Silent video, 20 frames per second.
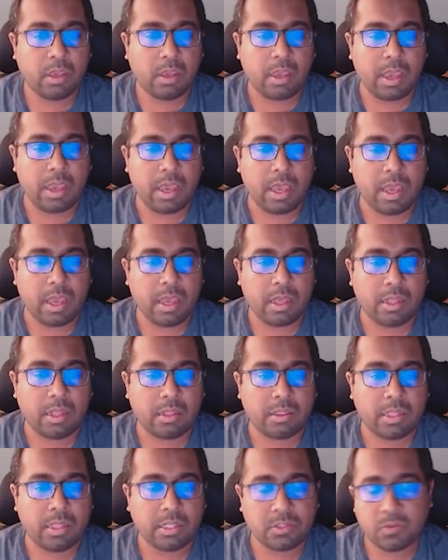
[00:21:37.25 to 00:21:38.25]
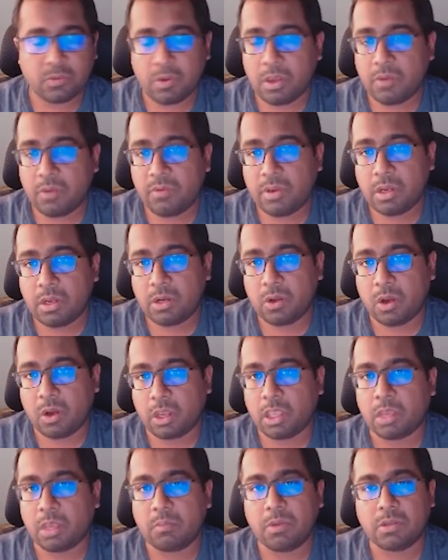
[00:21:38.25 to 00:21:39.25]
And that's why we are
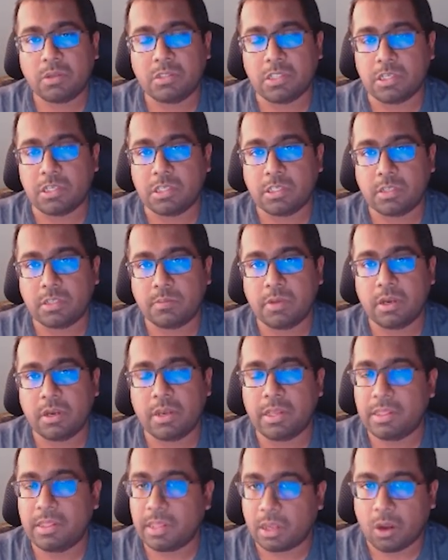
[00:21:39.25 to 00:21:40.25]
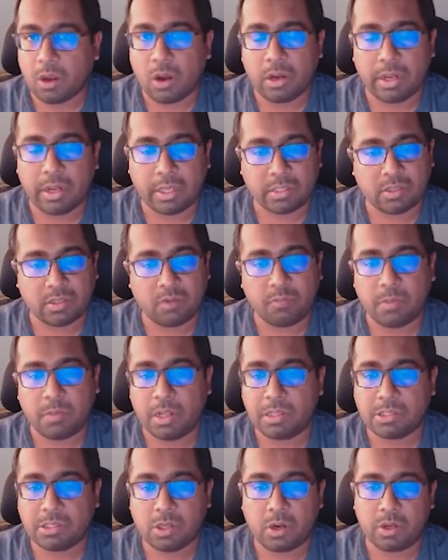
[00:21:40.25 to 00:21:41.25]
talking about GStreamer in the context of
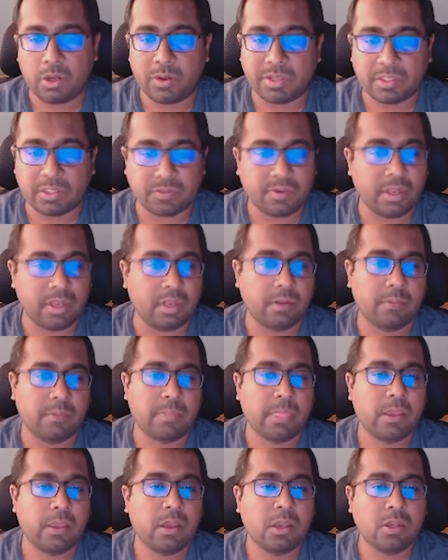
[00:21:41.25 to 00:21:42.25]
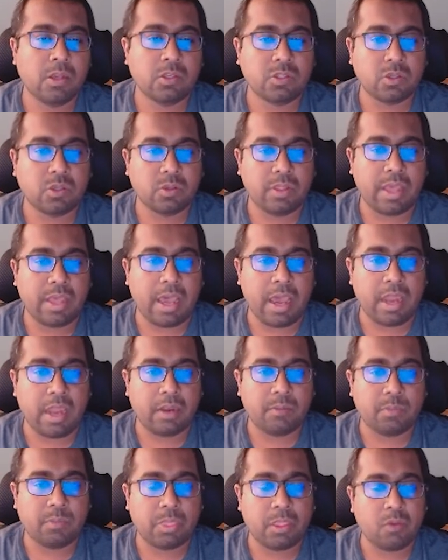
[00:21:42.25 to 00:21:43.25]
PulseAudio as well, so
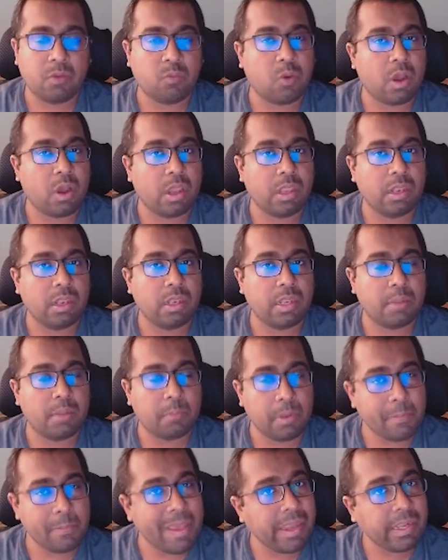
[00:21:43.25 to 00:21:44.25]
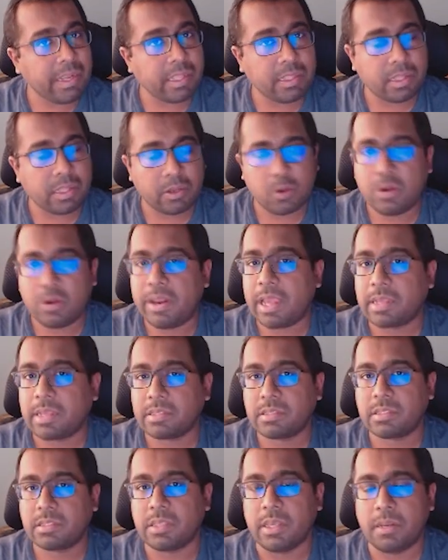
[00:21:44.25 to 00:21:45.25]
that while implementing the
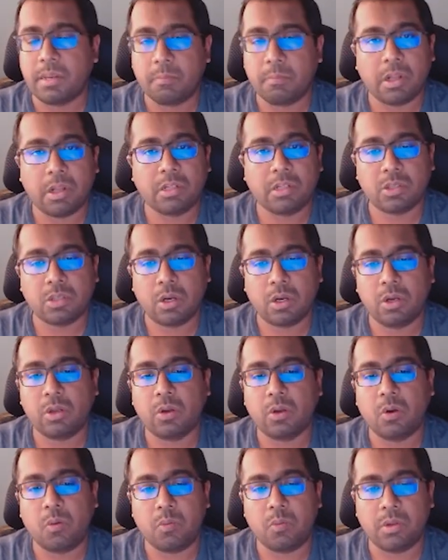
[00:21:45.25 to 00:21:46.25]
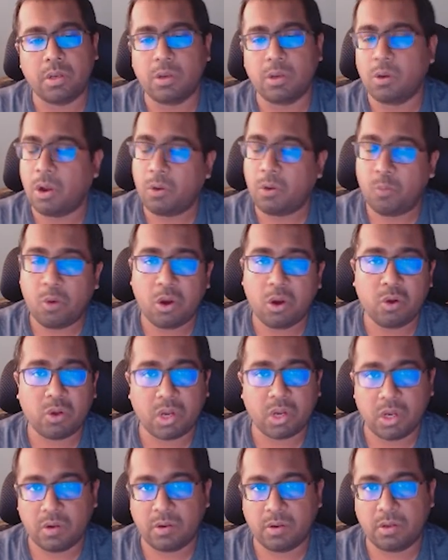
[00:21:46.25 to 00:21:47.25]
codecs in PulseAudio, we do not want
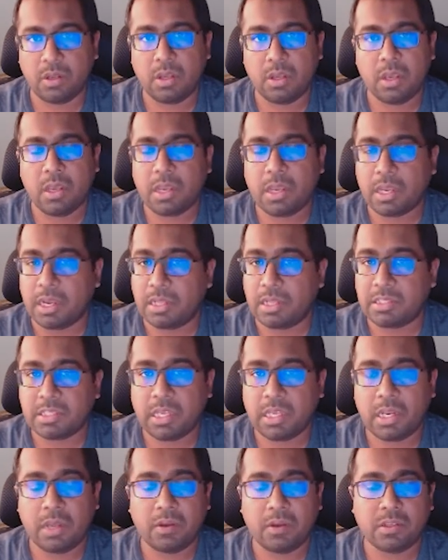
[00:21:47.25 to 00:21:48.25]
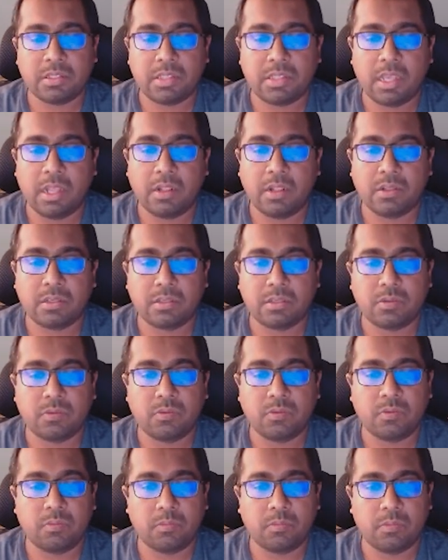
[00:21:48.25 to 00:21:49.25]
to concern ourselves
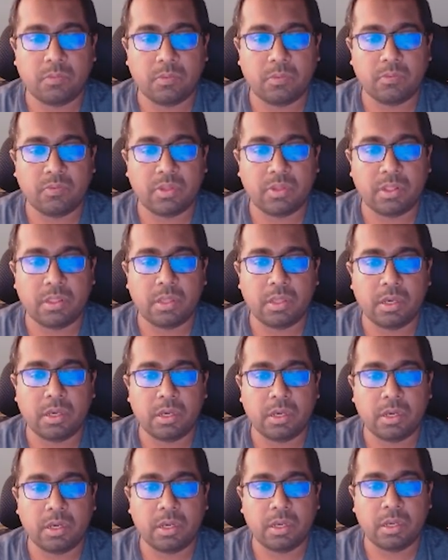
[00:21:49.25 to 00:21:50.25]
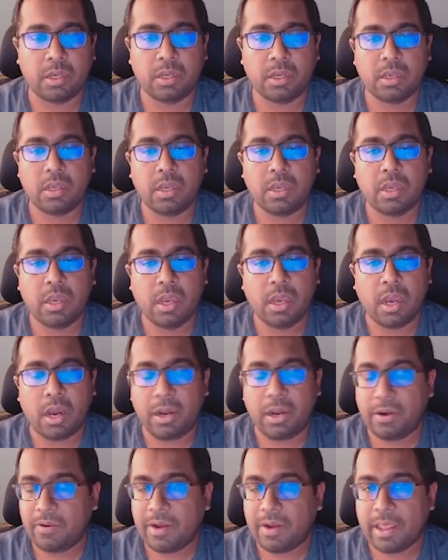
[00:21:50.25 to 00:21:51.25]
with the
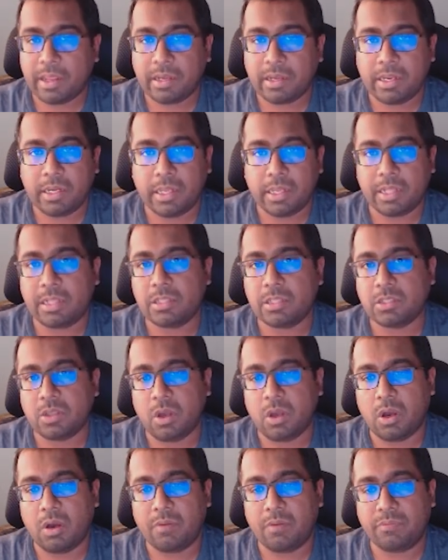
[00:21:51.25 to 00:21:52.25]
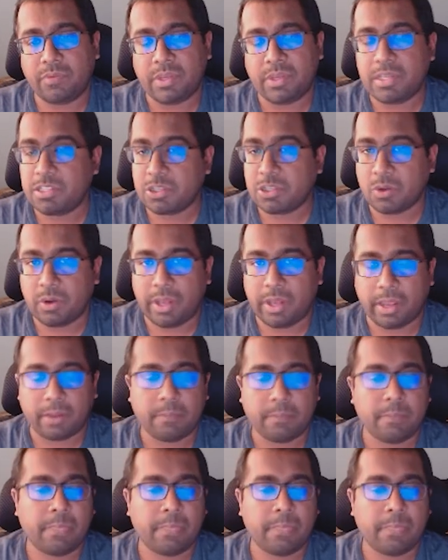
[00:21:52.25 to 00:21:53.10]
underlying details of each codec.